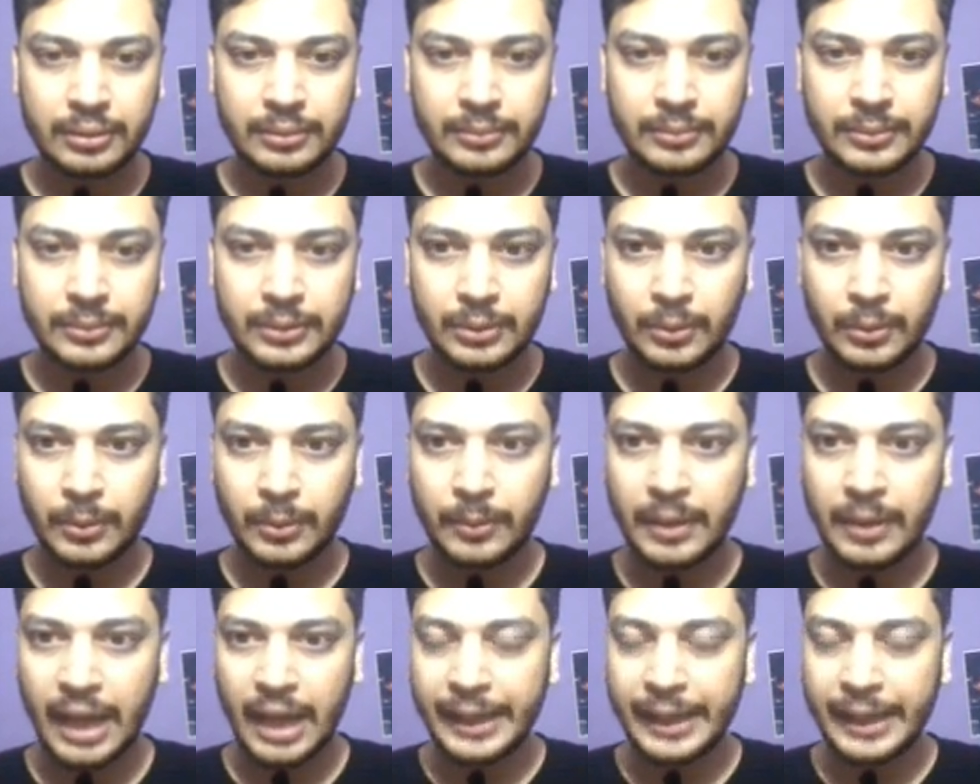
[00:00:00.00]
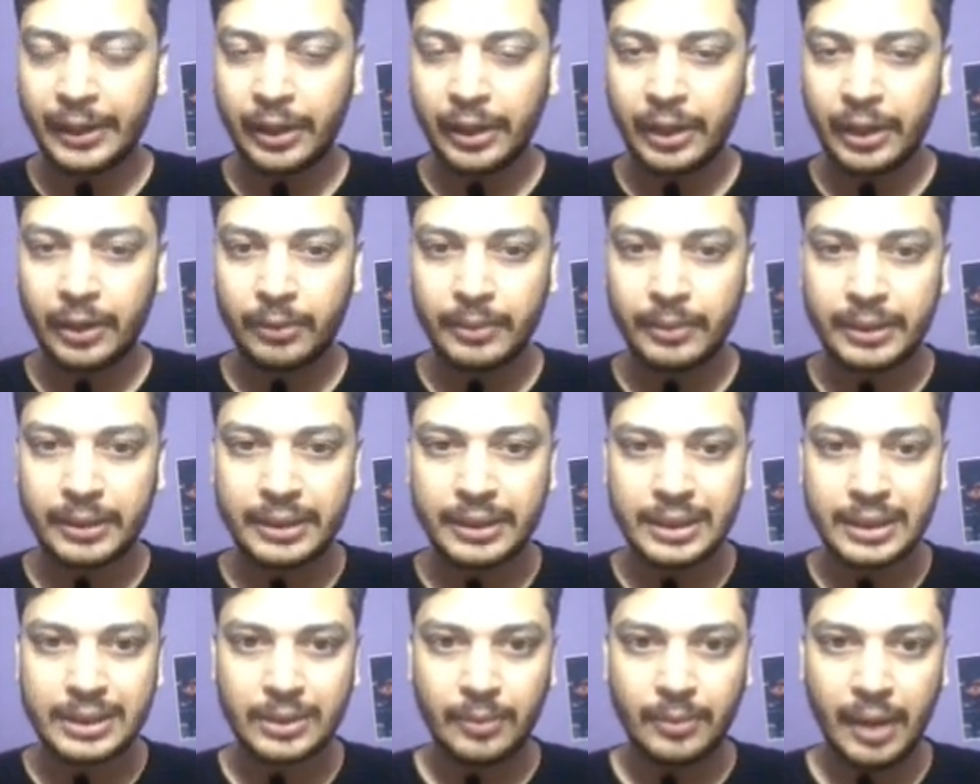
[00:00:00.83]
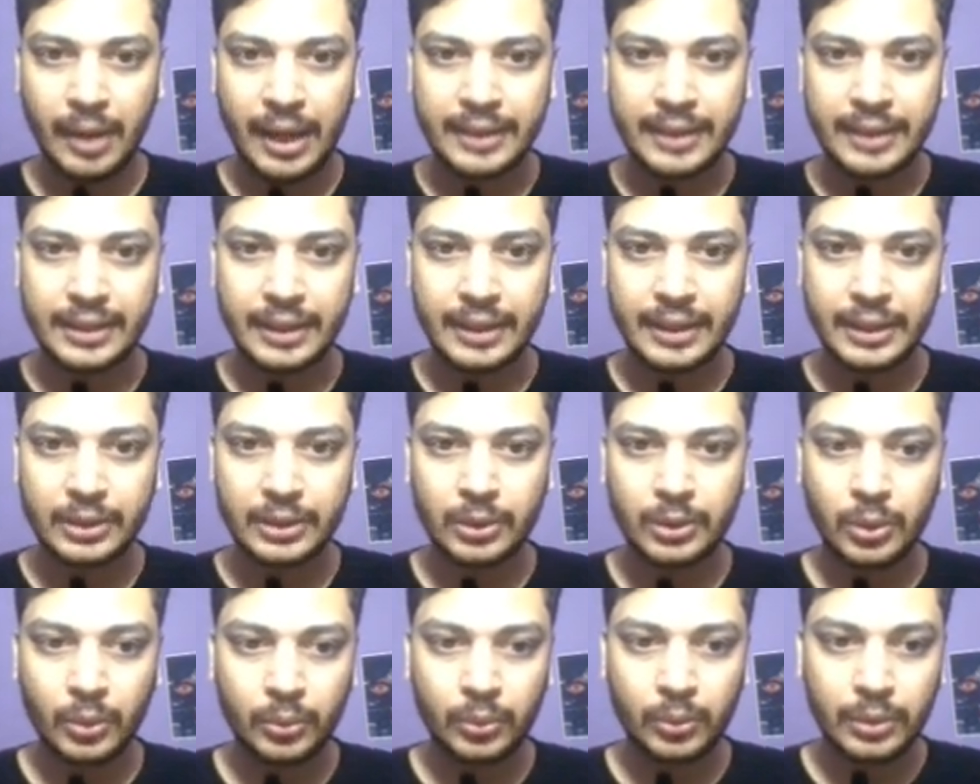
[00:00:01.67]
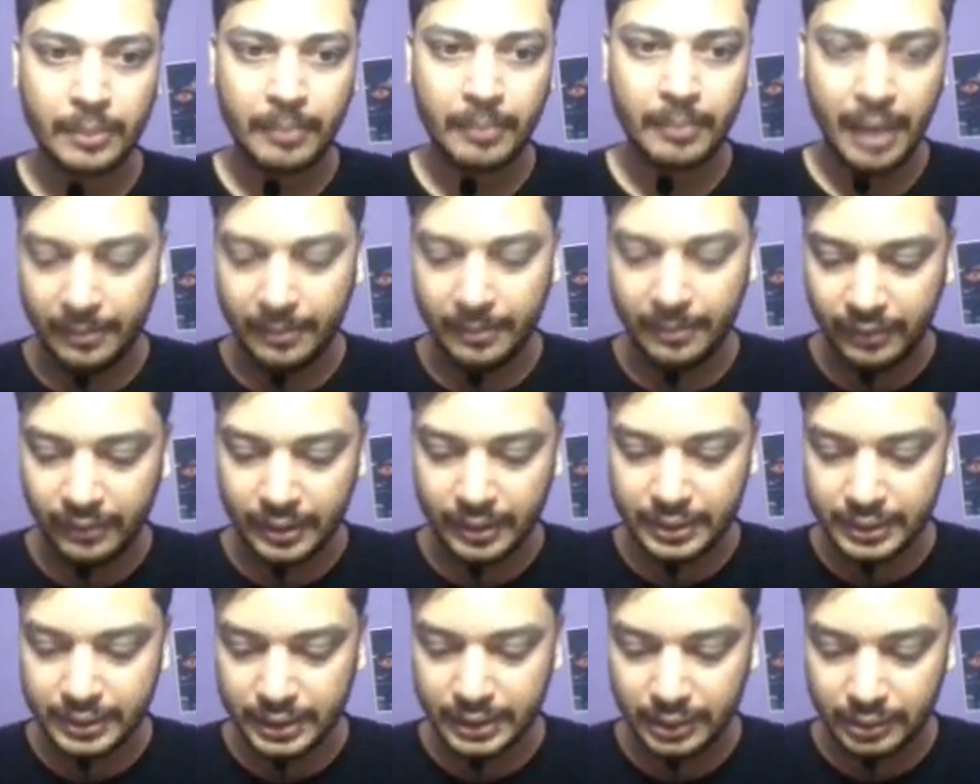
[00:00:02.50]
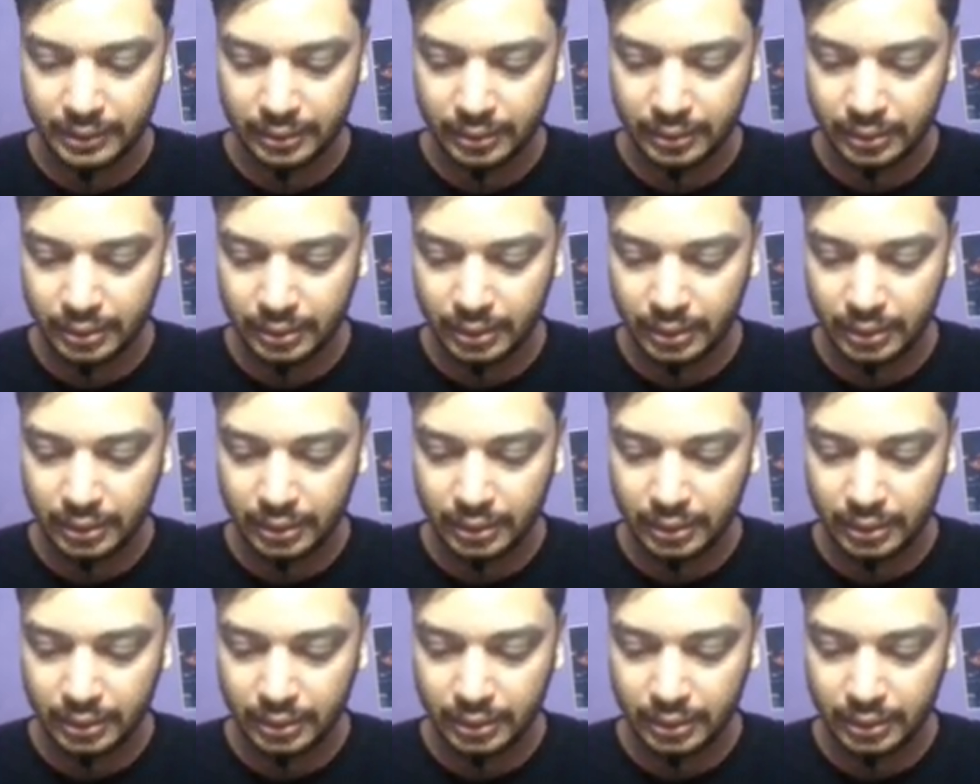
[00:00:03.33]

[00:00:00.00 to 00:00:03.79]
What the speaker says: so we will iterate over this squares array through the map function.